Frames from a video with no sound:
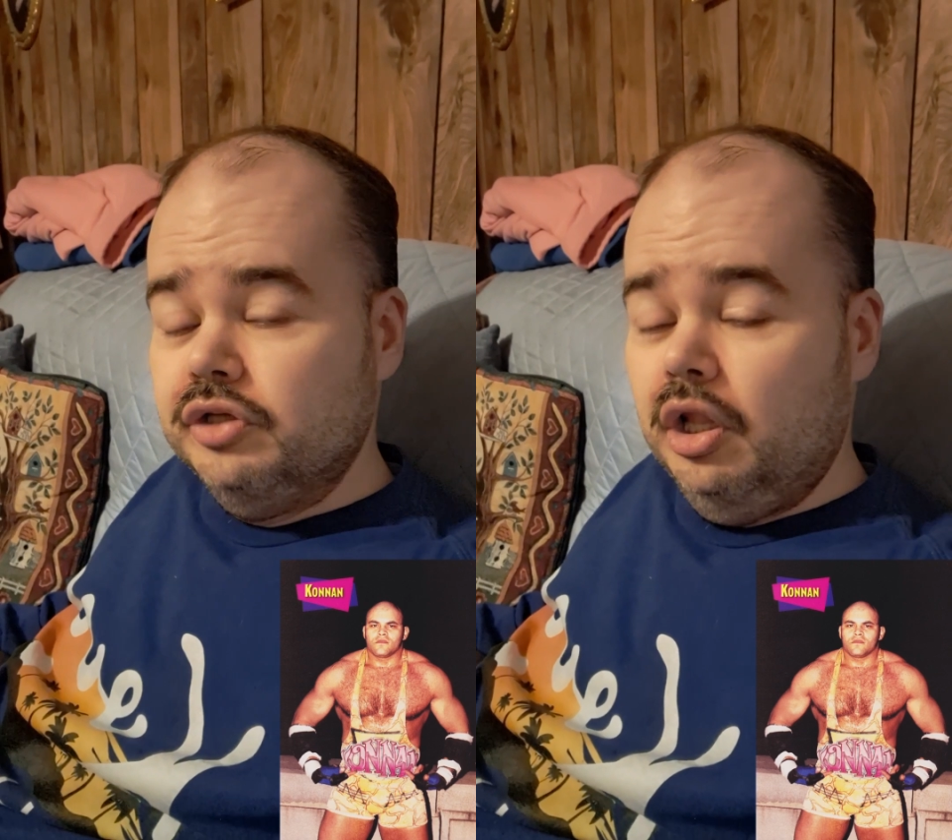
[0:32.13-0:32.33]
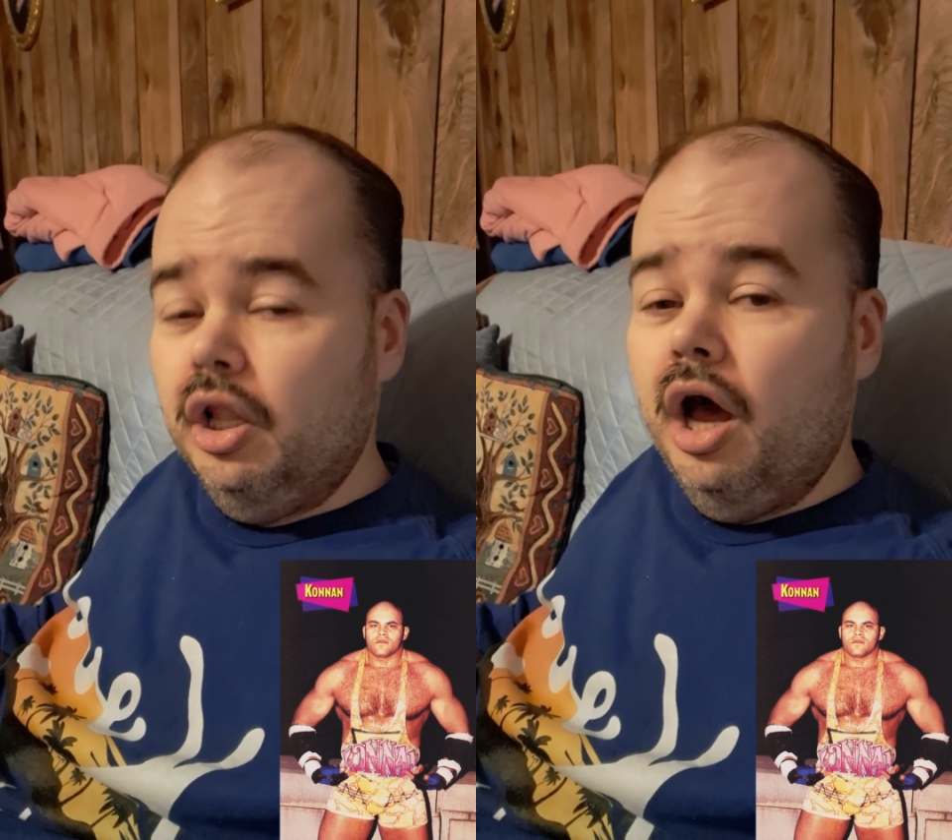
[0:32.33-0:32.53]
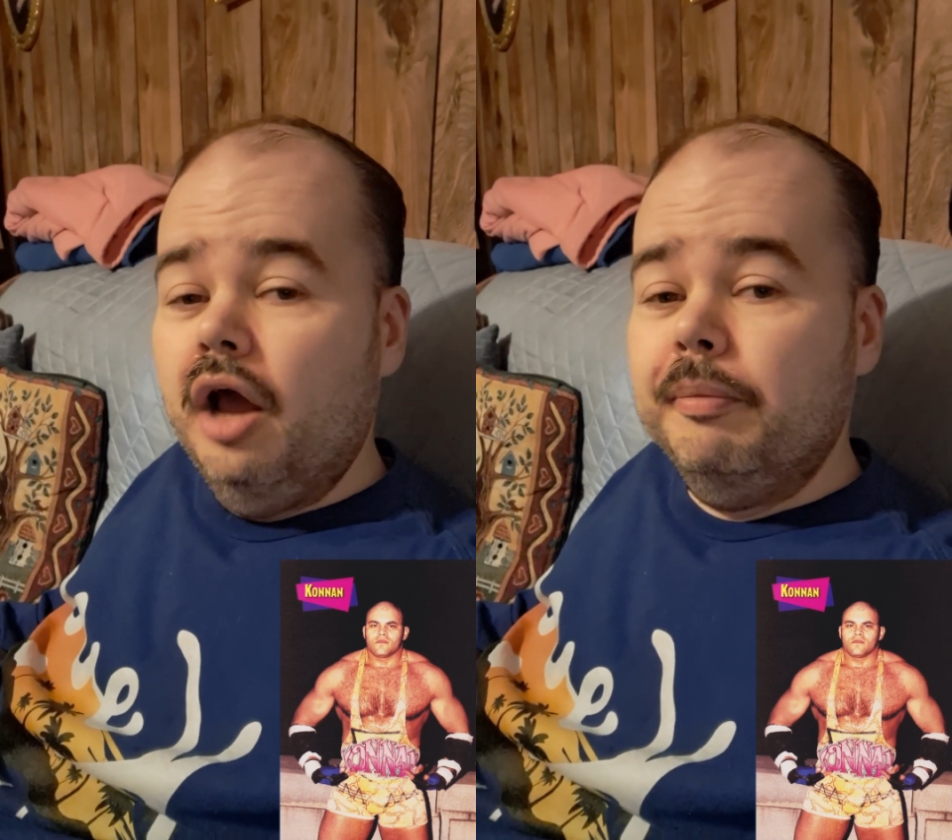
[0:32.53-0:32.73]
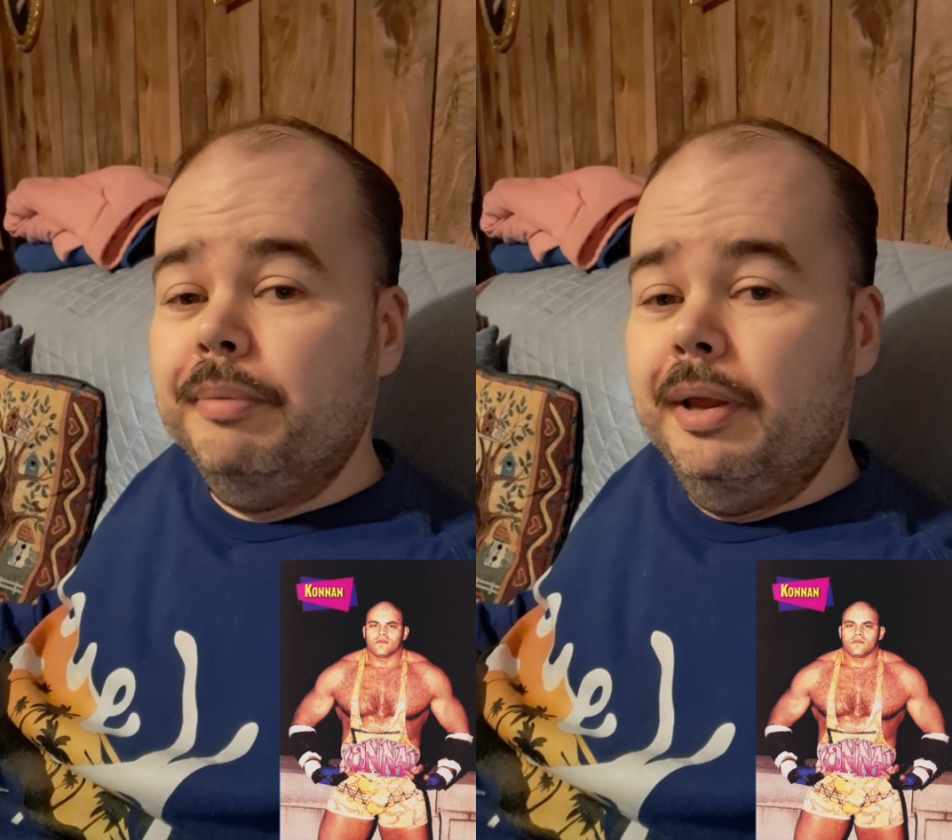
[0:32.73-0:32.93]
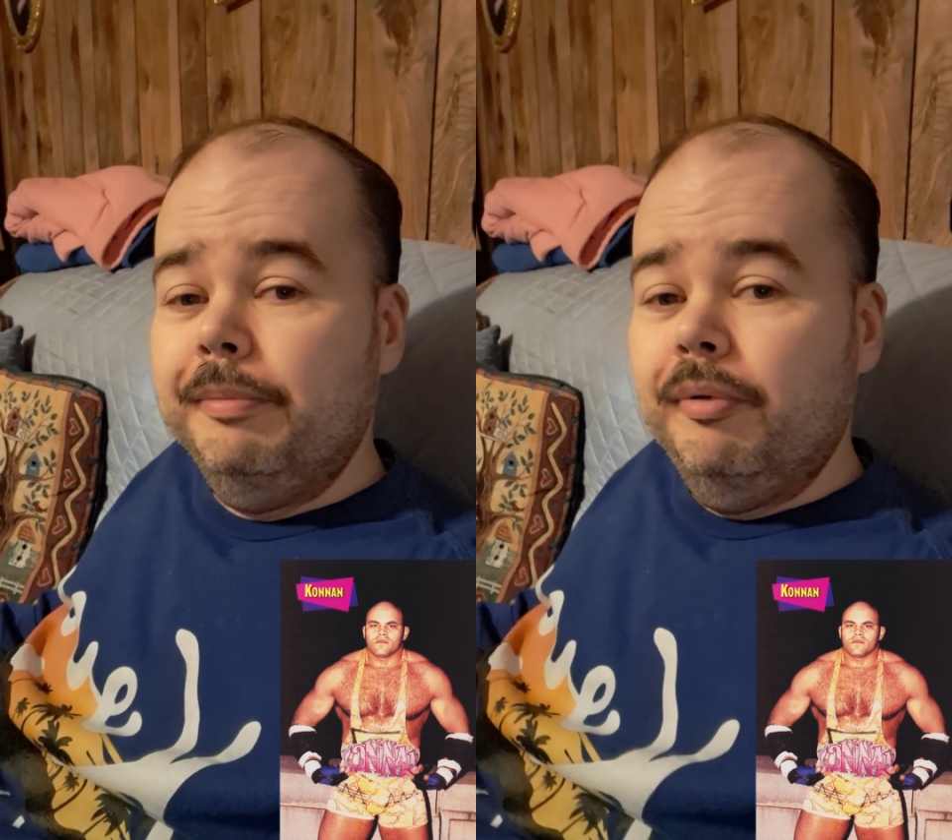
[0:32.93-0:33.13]
a lot
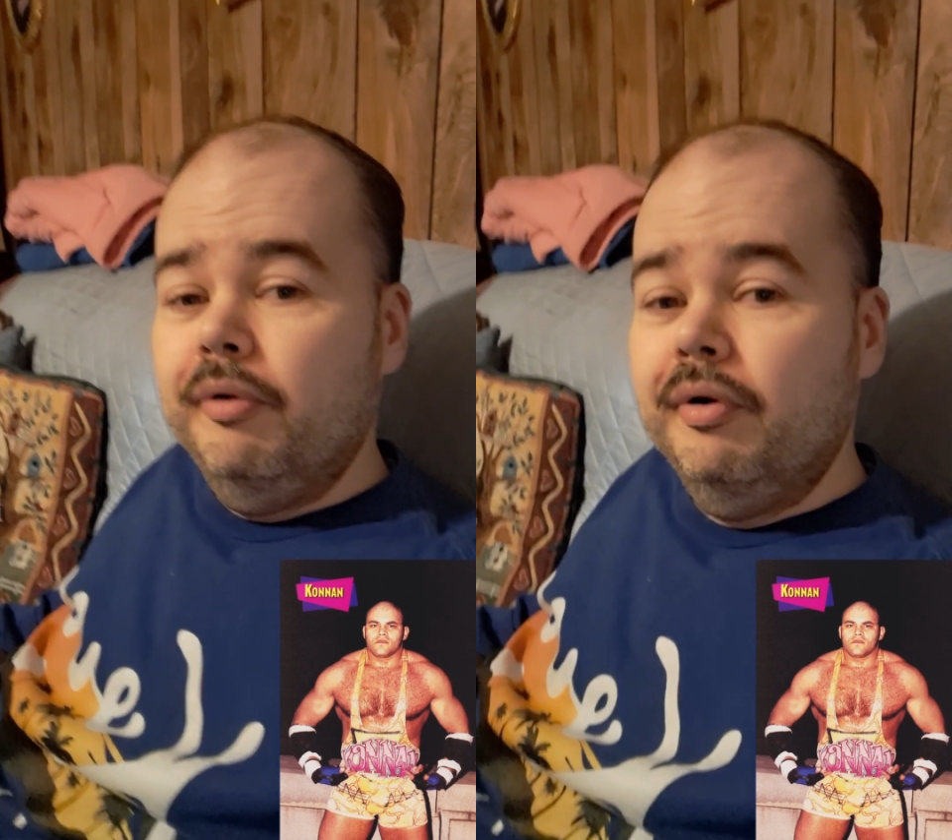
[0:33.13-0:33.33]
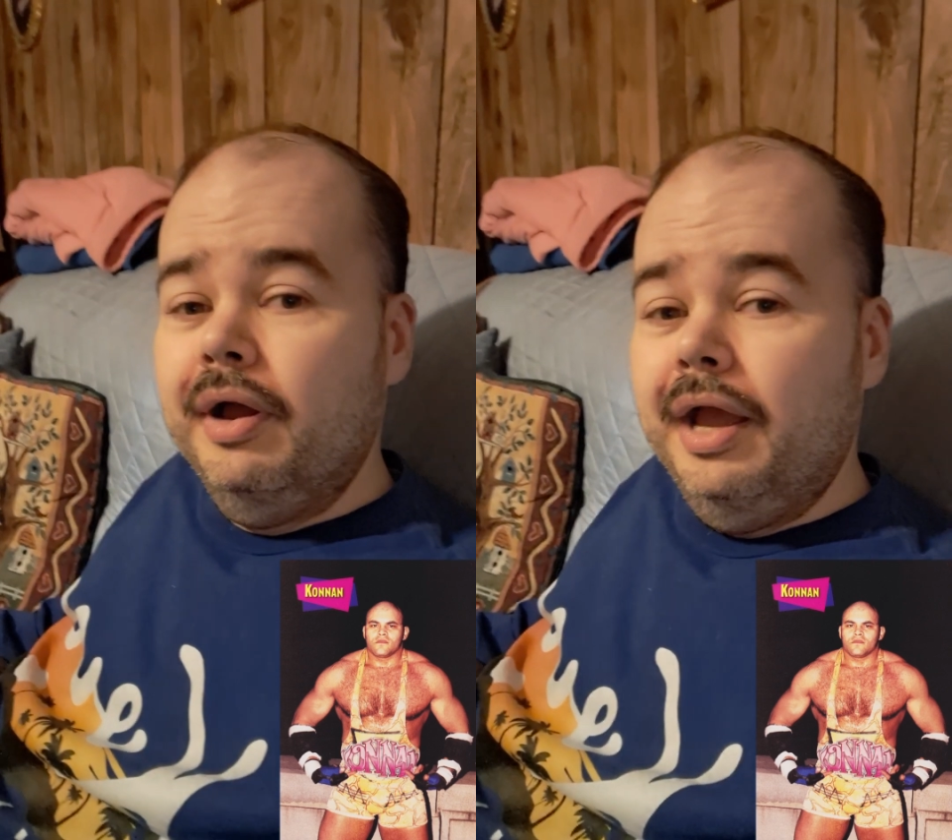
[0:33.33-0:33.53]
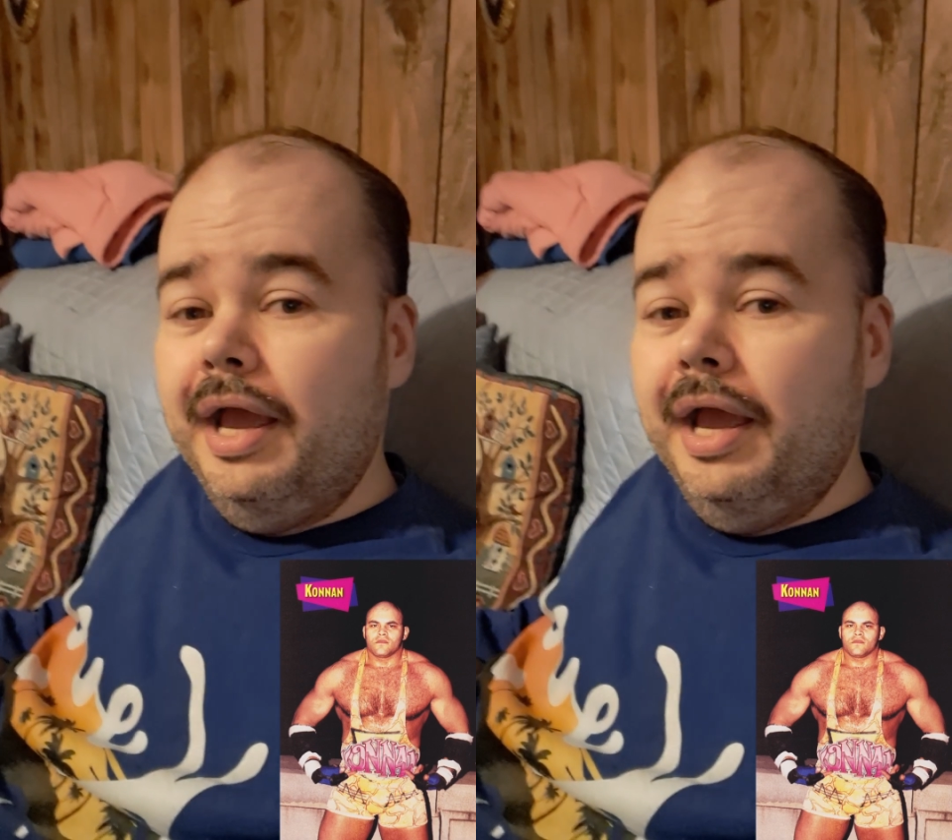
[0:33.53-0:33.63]
of people